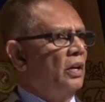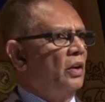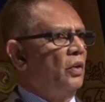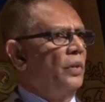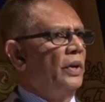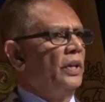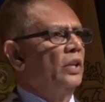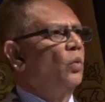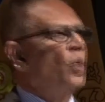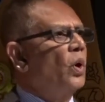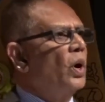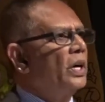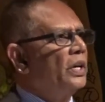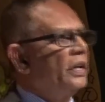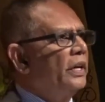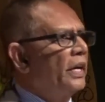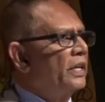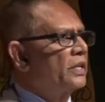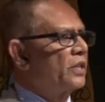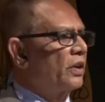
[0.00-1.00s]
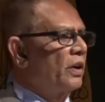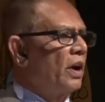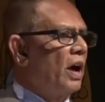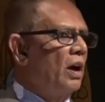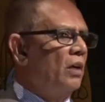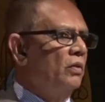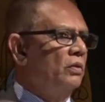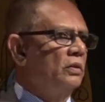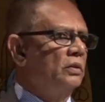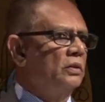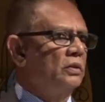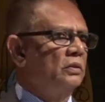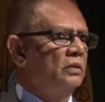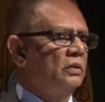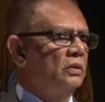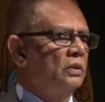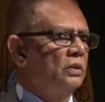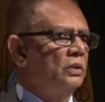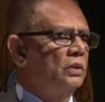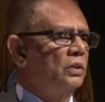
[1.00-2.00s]
when the word gets around
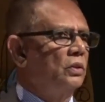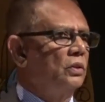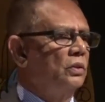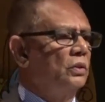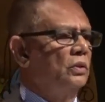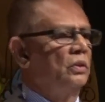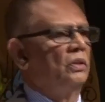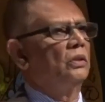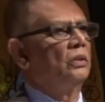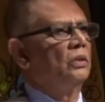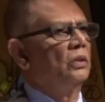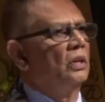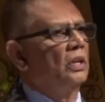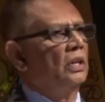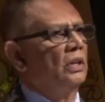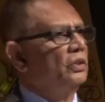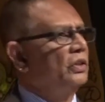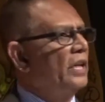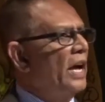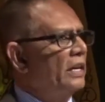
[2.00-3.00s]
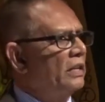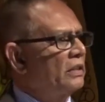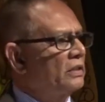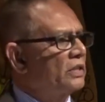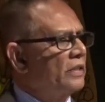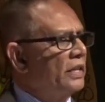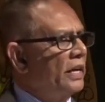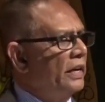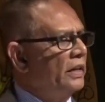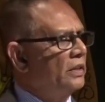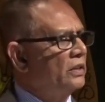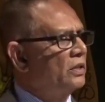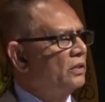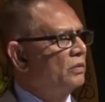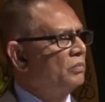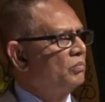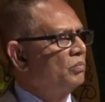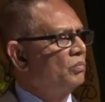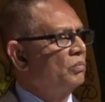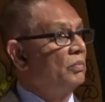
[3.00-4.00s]
to United States,
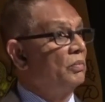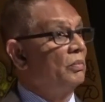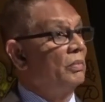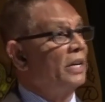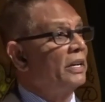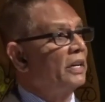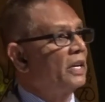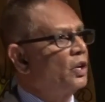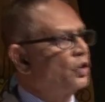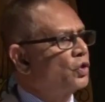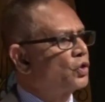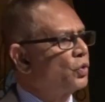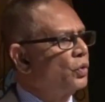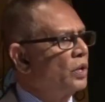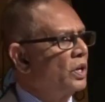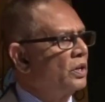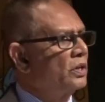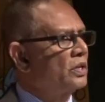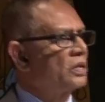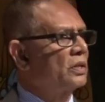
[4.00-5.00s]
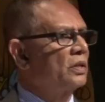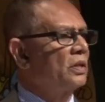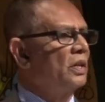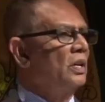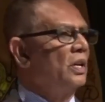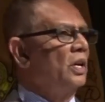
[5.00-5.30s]
American students